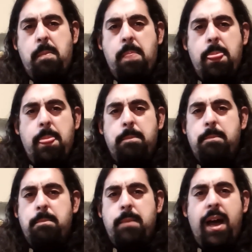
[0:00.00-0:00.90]

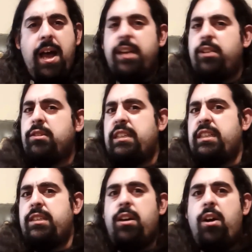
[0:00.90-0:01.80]

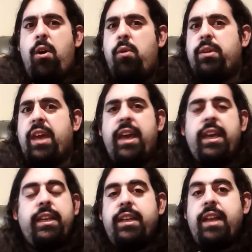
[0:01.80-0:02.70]
mildly okay
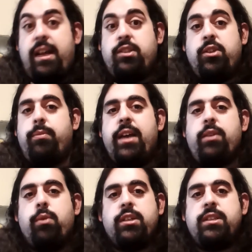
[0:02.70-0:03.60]
to not too bad
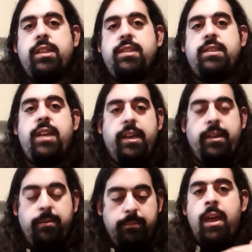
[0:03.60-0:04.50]
work to this day.
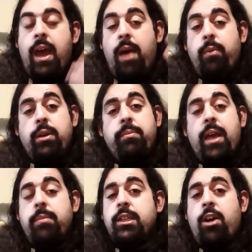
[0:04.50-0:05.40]
I wouldn't be
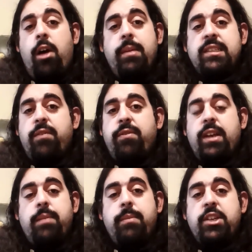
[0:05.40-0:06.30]
able to call myself an
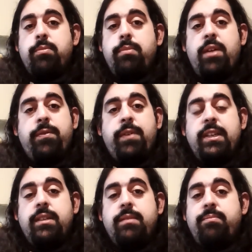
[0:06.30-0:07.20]
animation buff if I
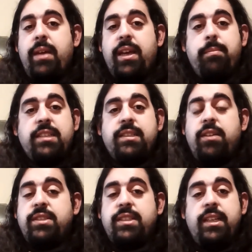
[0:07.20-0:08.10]
didn't make myself
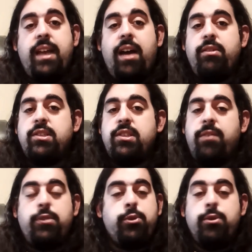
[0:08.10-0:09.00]
sit down and
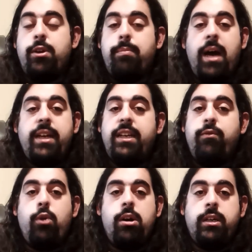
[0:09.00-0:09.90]
suffer through their body of
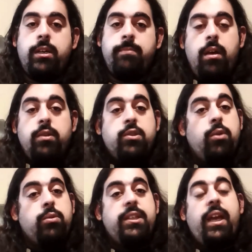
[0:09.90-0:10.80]
work. So
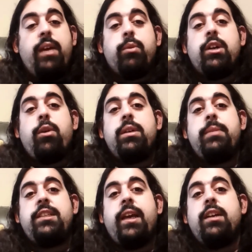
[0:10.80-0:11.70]
today we're going to be
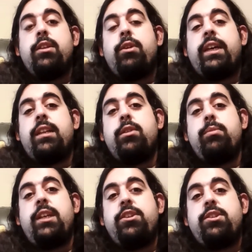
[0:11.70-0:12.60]
taking a look at
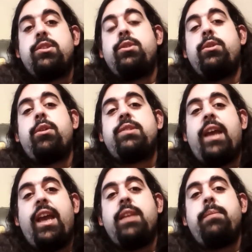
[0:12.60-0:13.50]
Illumination Studios'
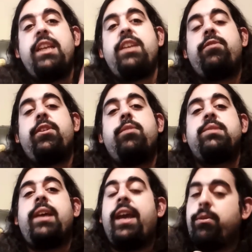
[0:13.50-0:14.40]
animated films
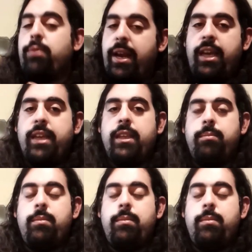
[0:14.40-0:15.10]
and ranking them